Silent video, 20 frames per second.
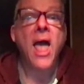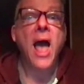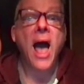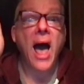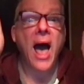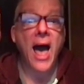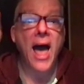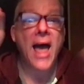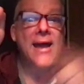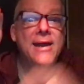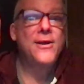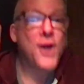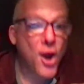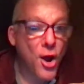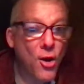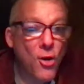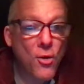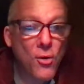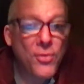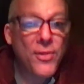I
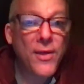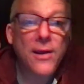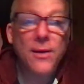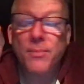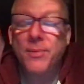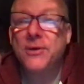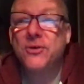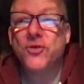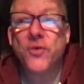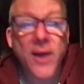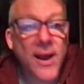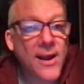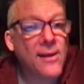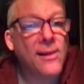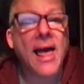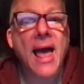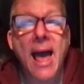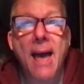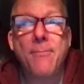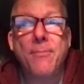know that a betrayal
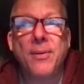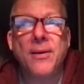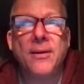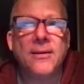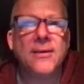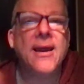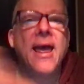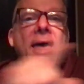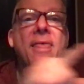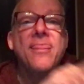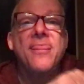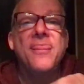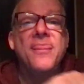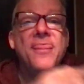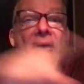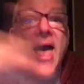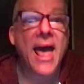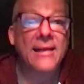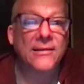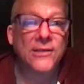happened, and
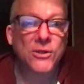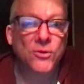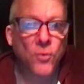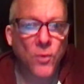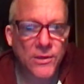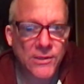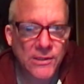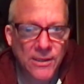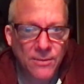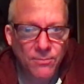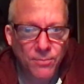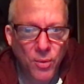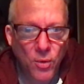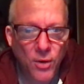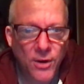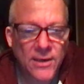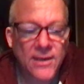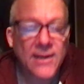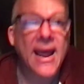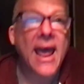that's what's
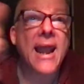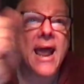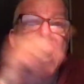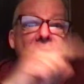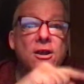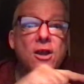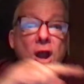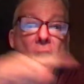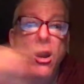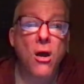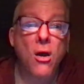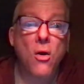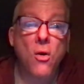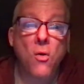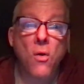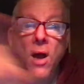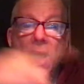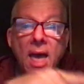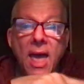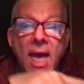important. And I
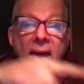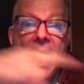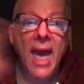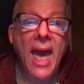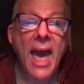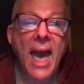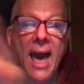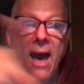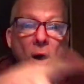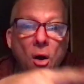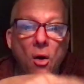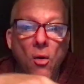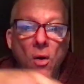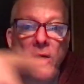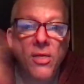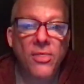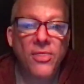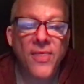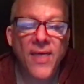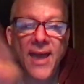know how
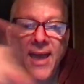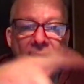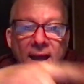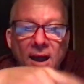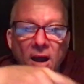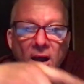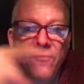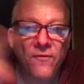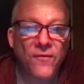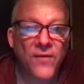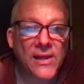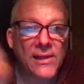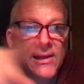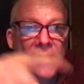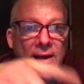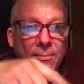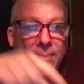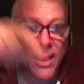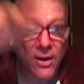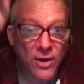they are
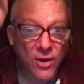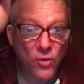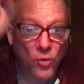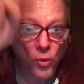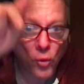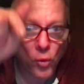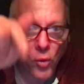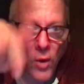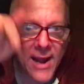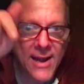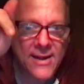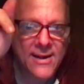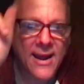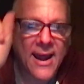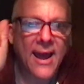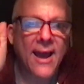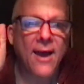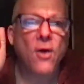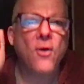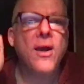feeling about it right
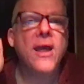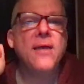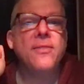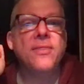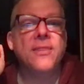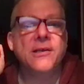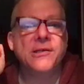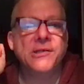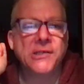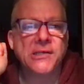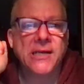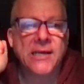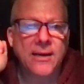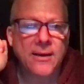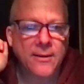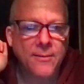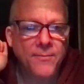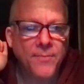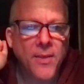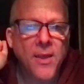now in the scene.